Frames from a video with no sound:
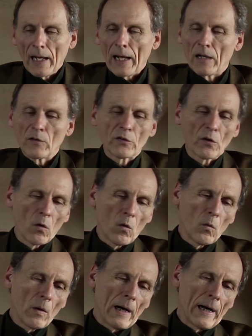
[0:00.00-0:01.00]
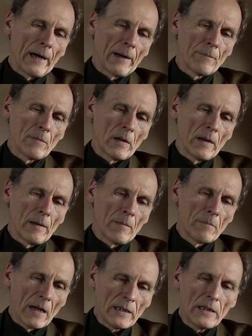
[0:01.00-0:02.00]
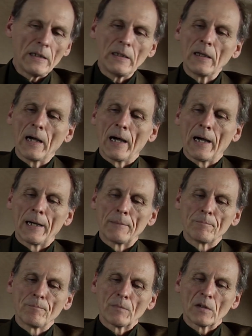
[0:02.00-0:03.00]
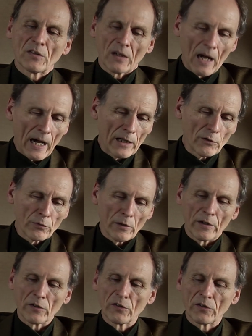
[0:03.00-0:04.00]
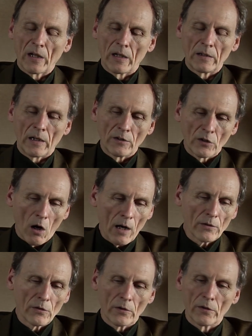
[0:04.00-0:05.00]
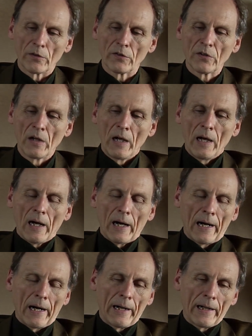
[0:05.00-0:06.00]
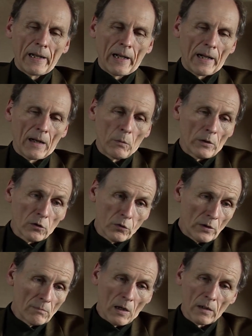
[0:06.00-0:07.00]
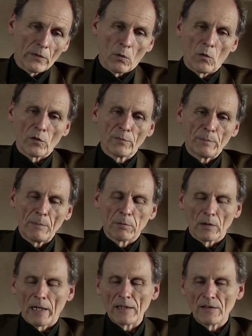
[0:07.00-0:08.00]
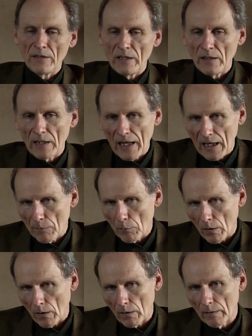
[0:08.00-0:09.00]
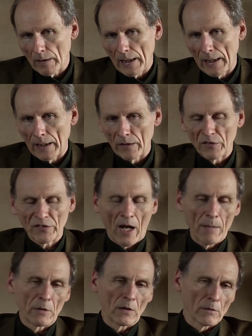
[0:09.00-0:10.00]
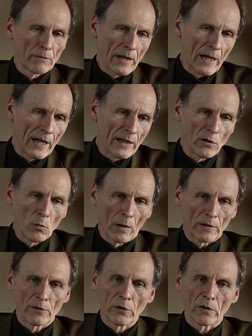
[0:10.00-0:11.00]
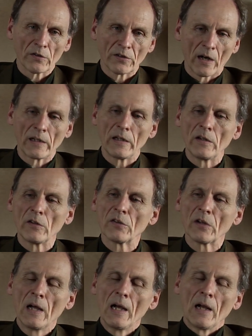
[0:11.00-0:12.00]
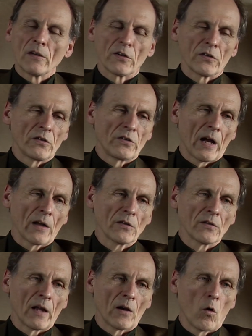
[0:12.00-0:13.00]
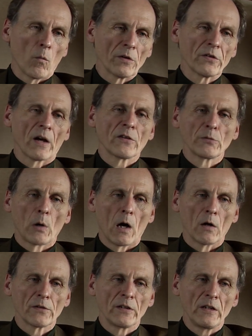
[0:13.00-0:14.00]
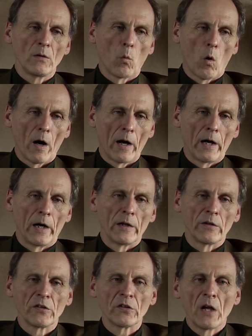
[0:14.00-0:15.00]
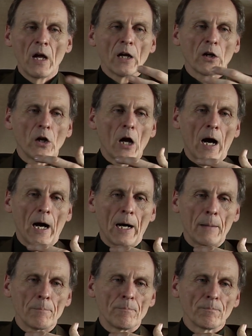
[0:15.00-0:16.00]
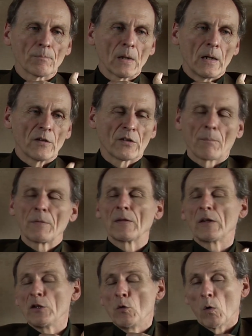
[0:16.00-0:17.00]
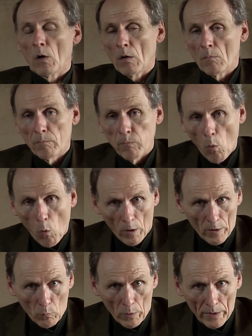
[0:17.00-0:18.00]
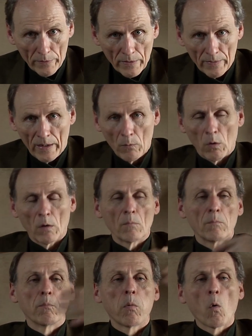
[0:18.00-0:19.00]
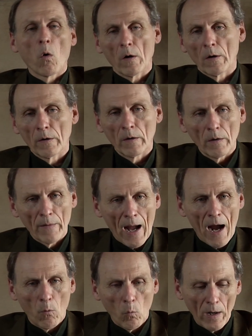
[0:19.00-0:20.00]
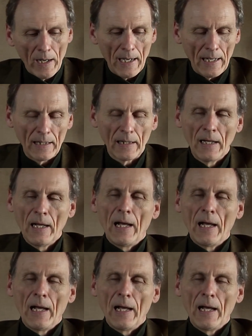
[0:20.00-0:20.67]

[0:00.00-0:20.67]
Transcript: And so many psychiatrists and doctors, and I would include among those people like Dean Hamer and Simon LeVay, who undertook studies to suggest that homosexuality was something that you were born with, that they were born that way.